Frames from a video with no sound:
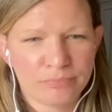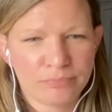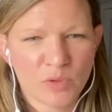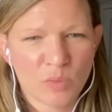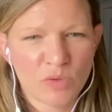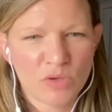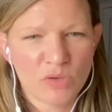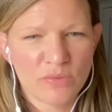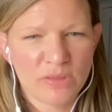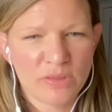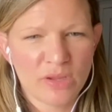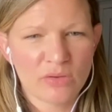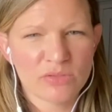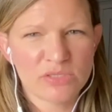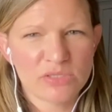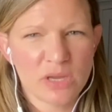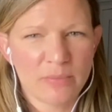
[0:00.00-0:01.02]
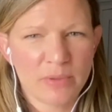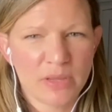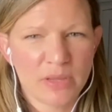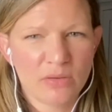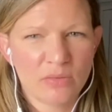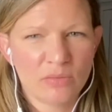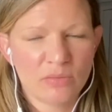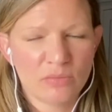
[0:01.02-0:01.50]
What do you think,
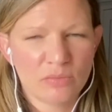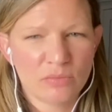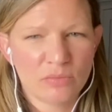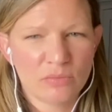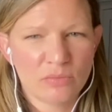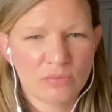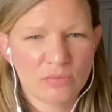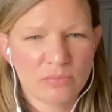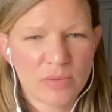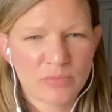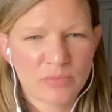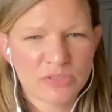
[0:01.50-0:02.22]
Osama? We will